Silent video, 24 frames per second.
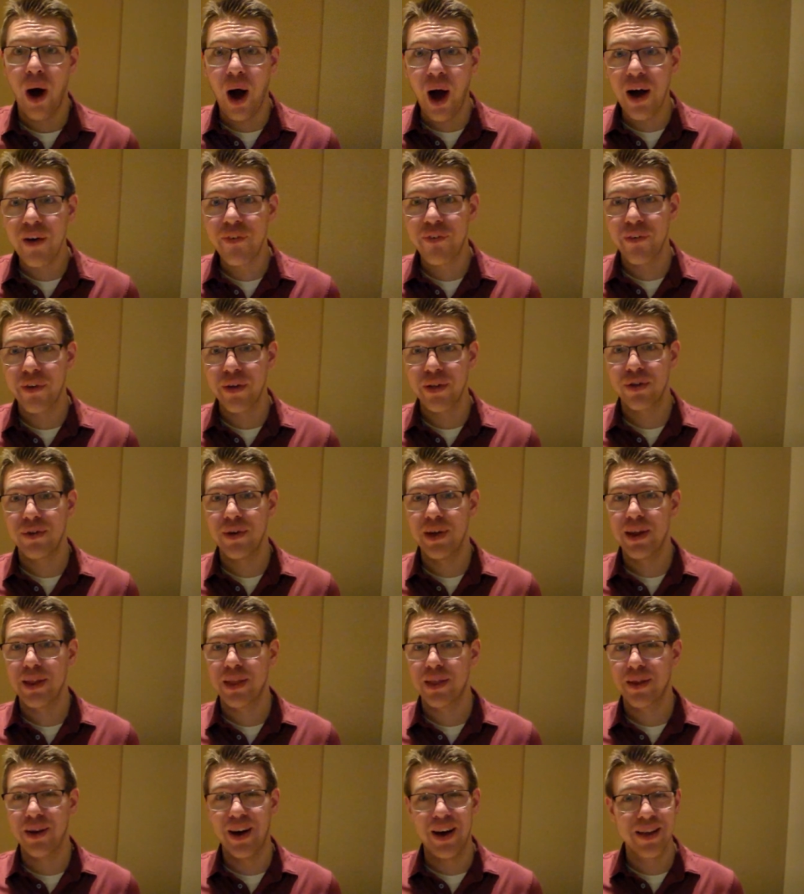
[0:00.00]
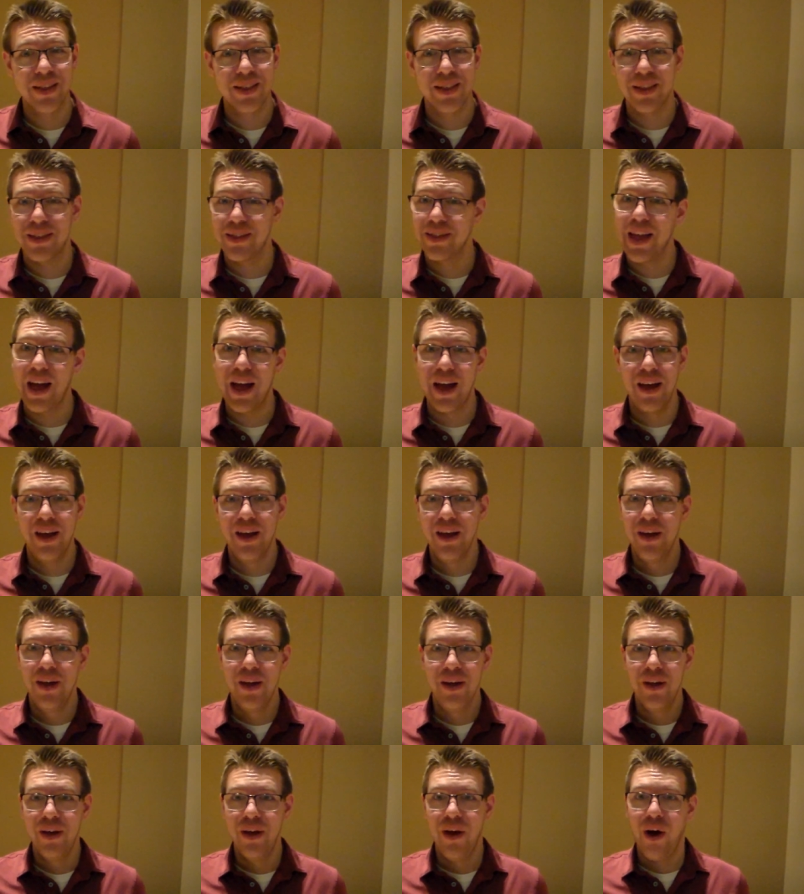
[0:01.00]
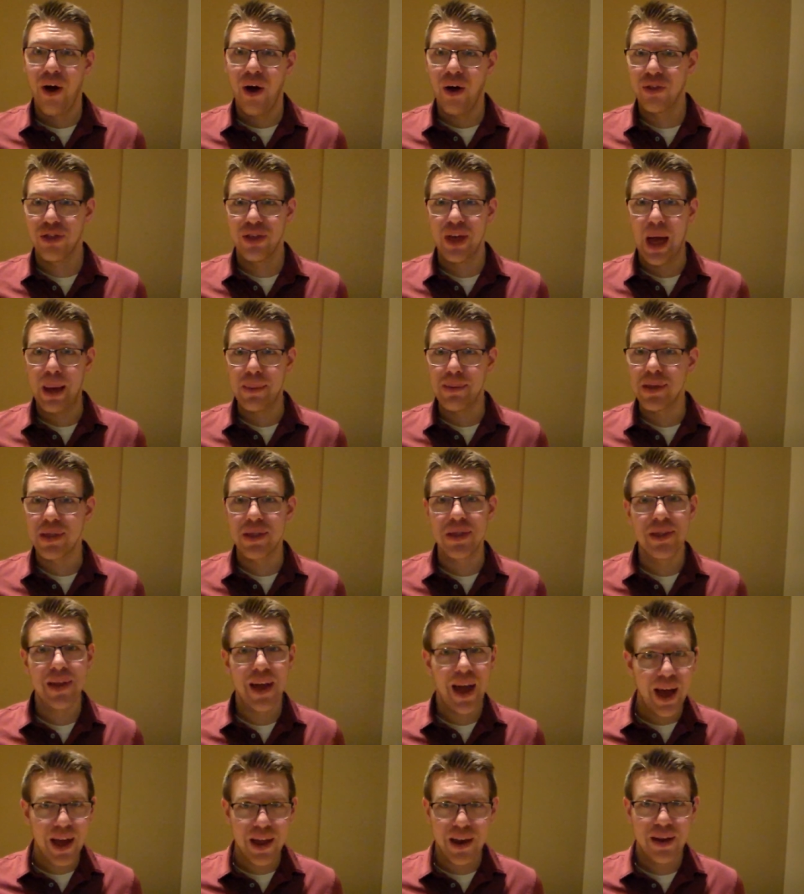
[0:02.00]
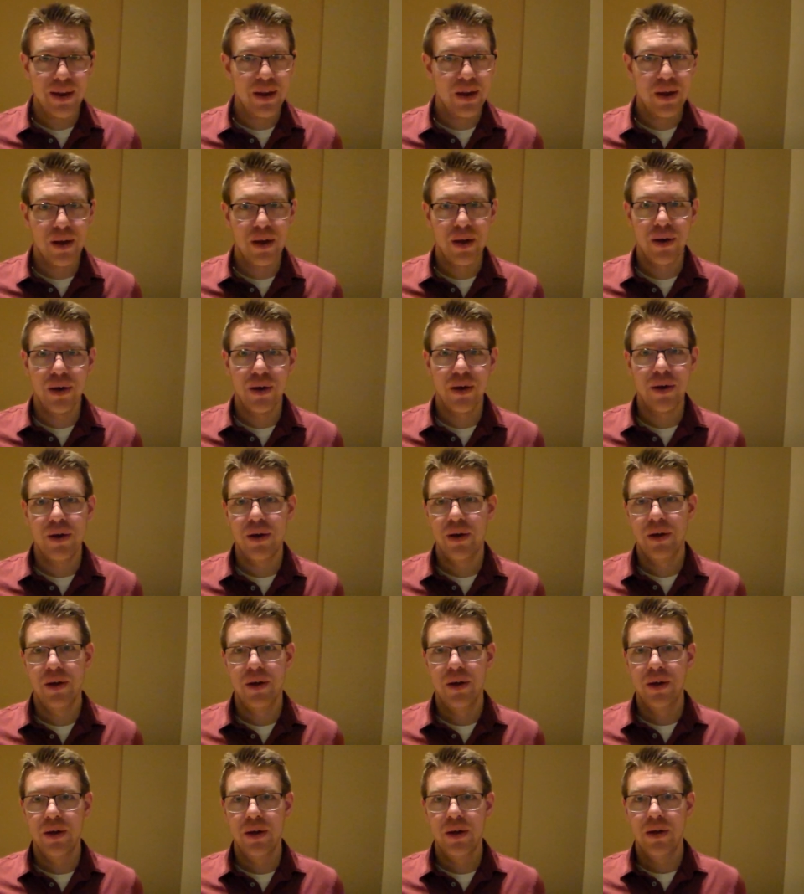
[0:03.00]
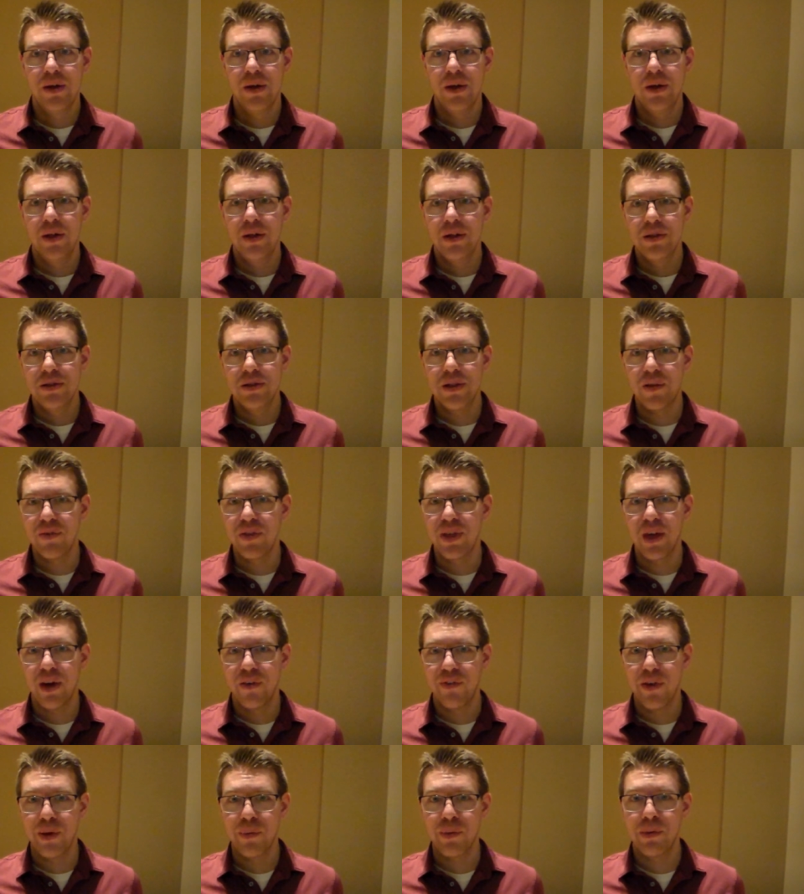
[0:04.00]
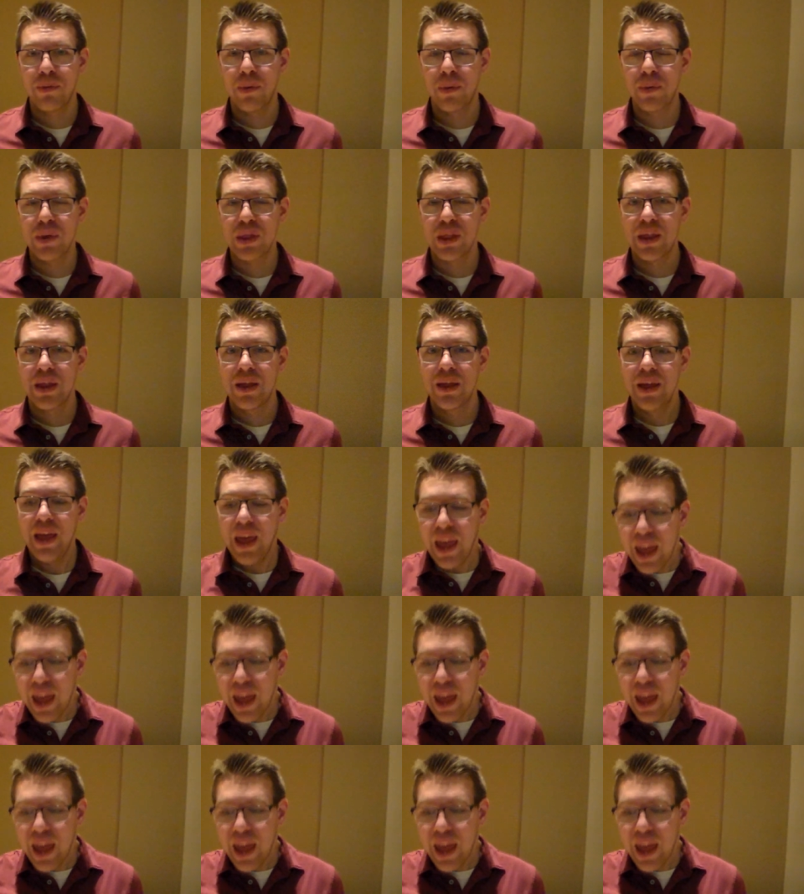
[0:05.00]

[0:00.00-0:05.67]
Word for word: Our first greatest cost is not, our job is not loving our family members,